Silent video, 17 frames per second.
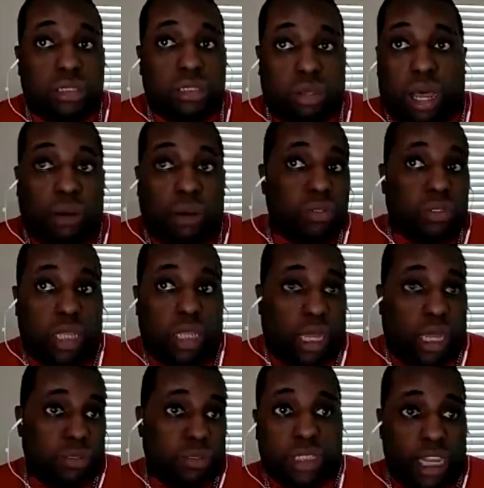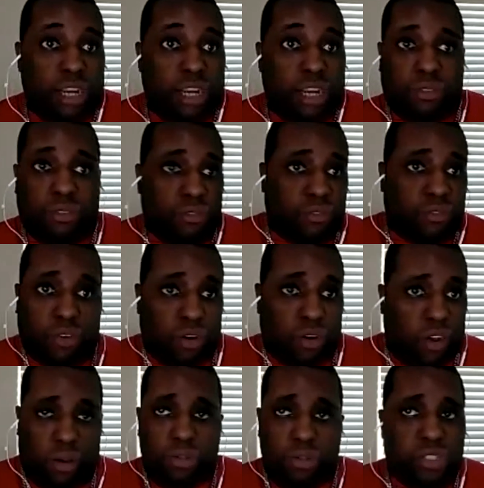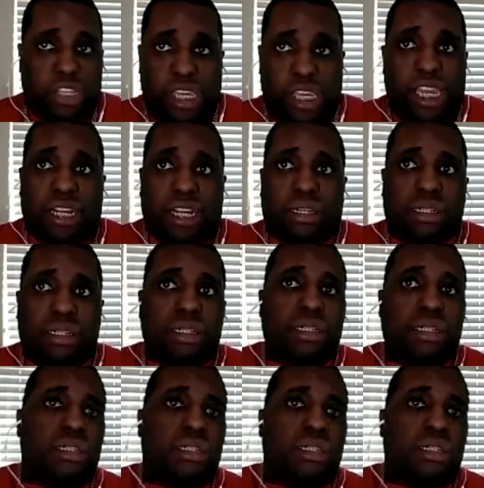So I was I was there for almost a year.